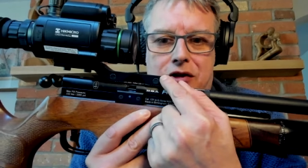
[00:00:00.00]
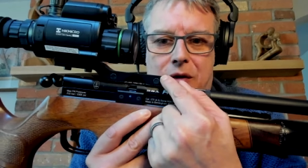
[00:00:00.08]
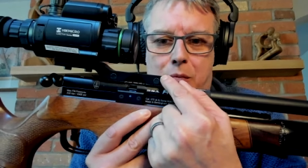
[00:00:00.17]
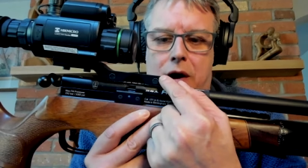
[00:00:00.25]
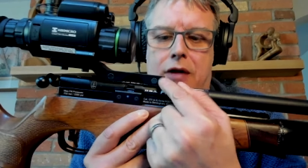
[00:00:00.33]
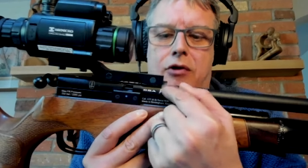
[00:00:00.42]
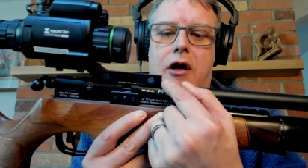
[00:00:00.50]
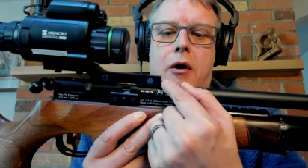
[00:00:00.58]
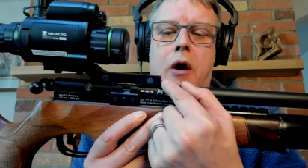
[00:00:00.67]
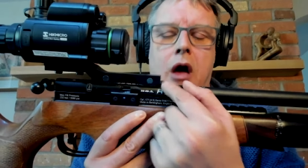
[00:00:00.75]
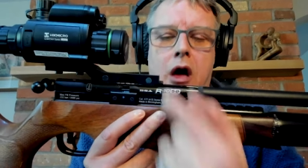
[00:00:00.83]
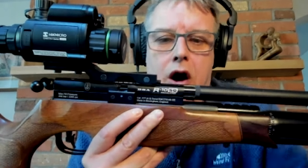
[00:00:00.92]
somewhere.
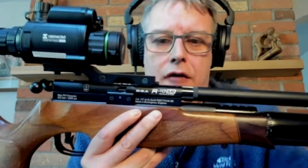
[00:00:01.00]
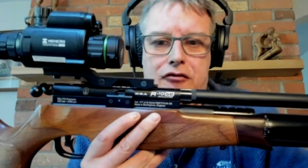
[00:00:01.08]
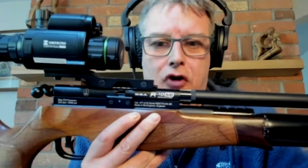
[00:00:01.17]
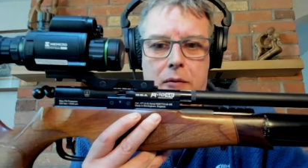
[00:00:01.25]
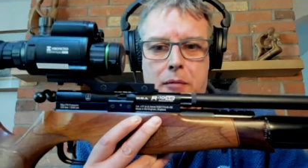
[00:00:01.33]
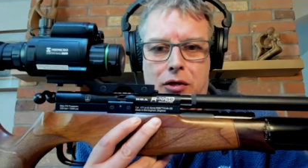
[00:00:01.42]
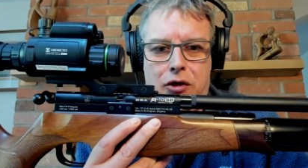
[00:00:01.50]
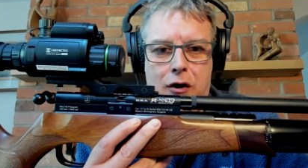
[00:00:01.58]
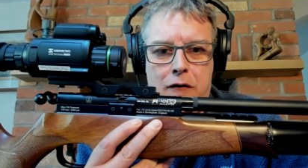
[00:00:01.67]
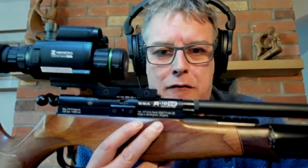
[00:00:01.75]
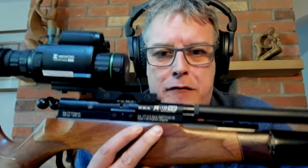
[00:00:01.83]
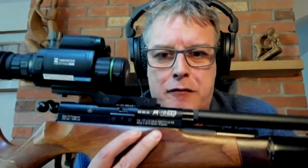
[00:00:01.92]
So I've dropped
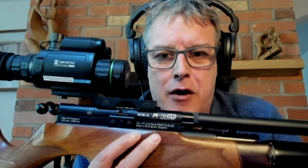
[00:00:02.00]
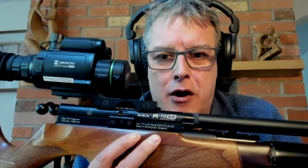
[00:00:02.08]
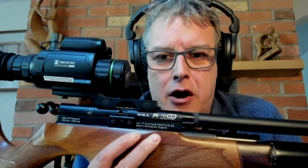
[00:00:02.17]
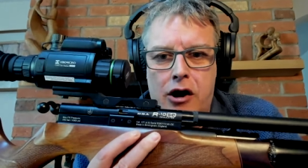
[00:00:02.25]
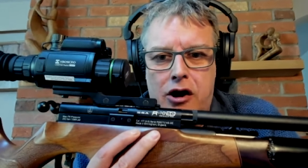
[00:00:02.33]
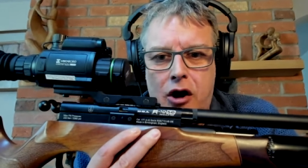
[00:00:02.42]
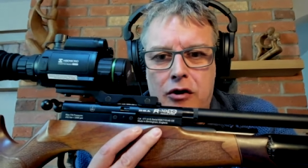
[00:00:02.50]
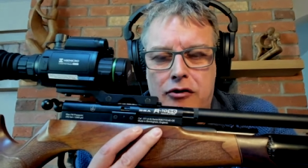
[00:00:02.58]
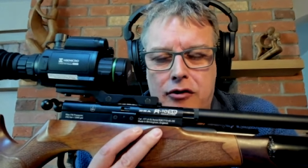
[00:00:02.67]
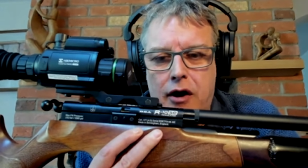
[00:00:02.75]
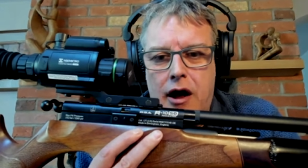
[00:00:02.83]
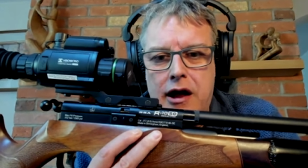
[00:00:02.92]
myself a good
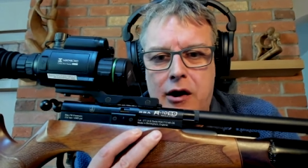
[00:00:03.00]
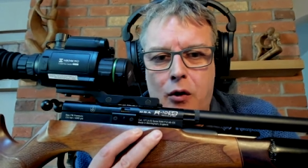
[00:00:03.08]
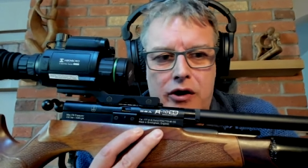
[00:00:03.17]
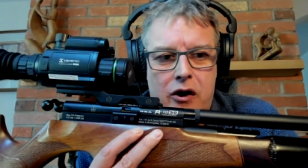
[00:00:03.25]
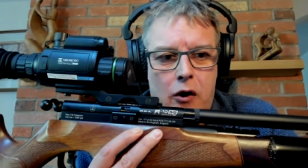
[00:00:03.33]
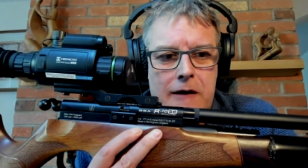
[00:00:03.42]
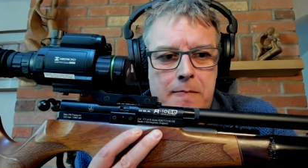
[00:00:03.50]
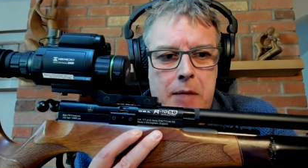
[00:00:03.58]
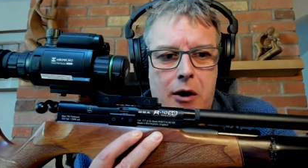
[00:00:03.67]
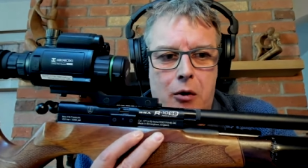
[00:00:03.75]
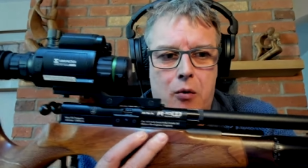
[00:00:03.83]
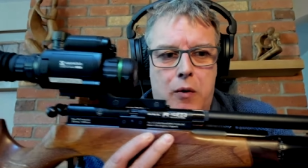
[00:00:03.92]
eight or nine
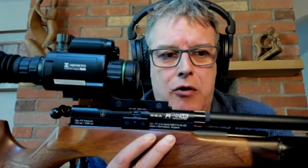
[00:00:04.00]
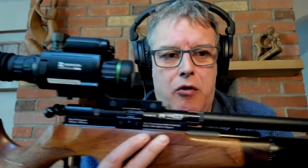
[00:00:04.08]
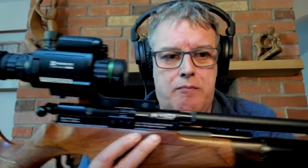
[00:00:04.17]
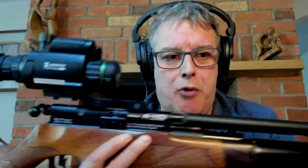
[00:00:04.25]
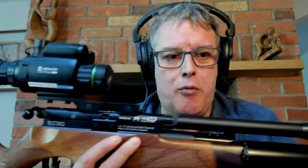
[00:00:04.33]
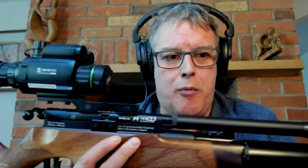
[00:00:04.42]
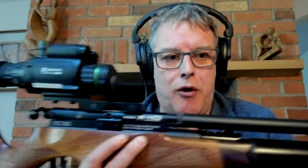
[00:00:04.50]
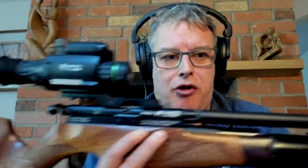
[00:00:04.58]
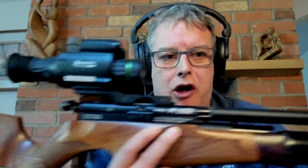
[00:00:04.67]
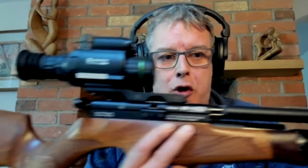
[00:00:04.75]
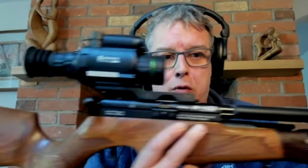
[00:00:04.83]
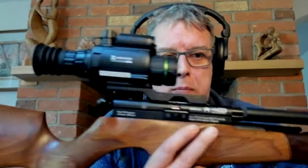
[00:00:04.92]
mil, which has brought my
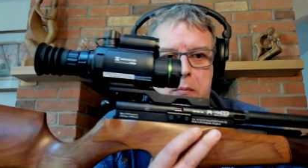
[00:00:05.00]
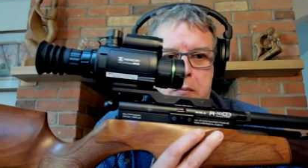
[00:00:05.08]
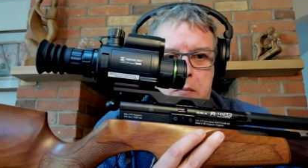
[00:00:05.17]
scope